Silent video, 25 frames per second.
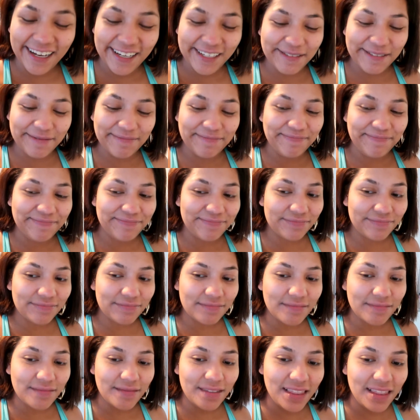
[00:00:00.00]
um,
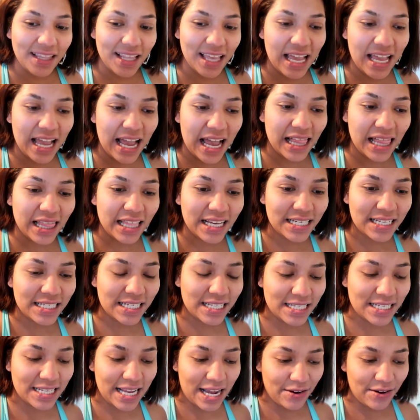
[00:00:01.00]
Alex
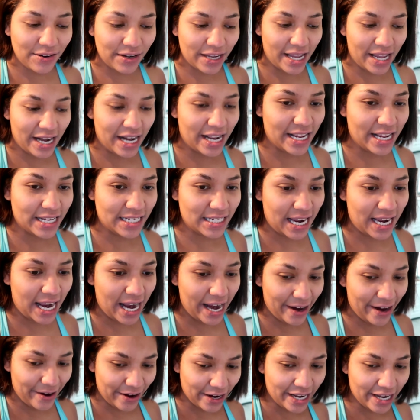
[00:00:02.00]
is out getting his
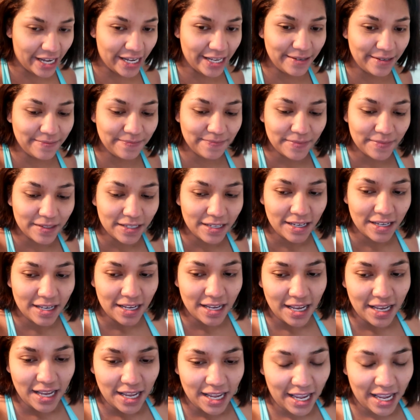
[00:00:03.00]
hair cut.
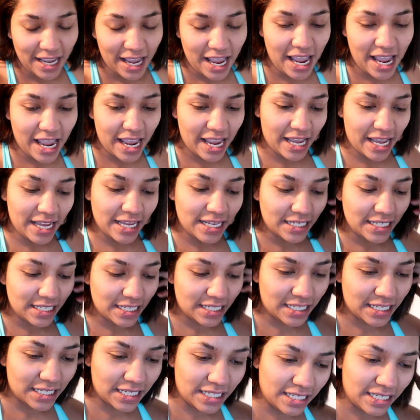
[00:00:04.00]

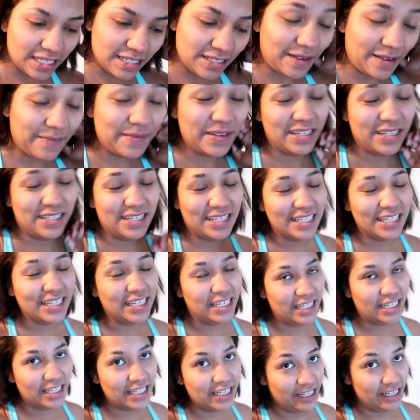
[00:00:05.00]
And, I mean, he
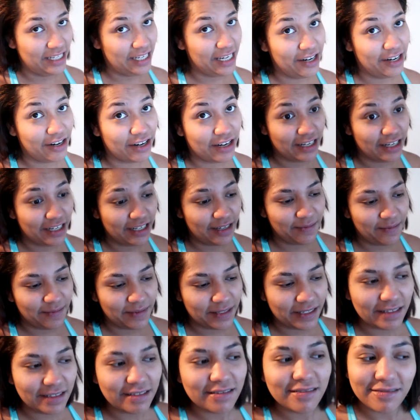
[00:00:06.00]
needed his hair cut. I
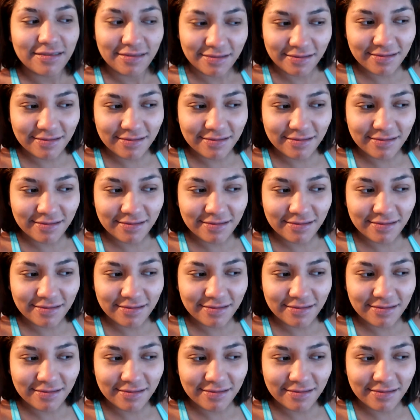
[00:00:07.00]
mean.